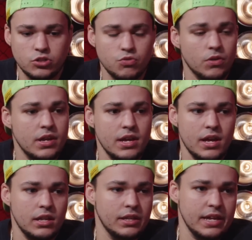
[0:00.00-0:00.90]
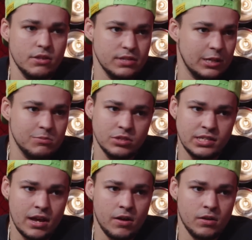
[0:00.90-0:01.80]
Tsarukyan lay those elbows
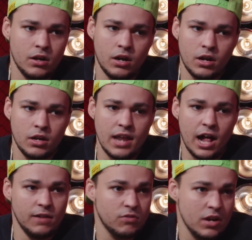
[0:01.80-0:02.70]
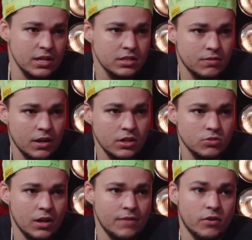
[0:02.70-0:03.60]
down on Alvarez, right?
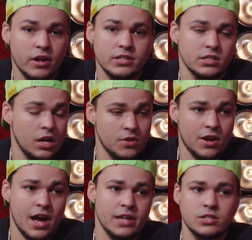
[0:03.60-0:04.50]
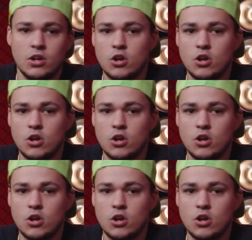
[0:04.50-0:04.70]
Joel yeah. Alvarez and other guys.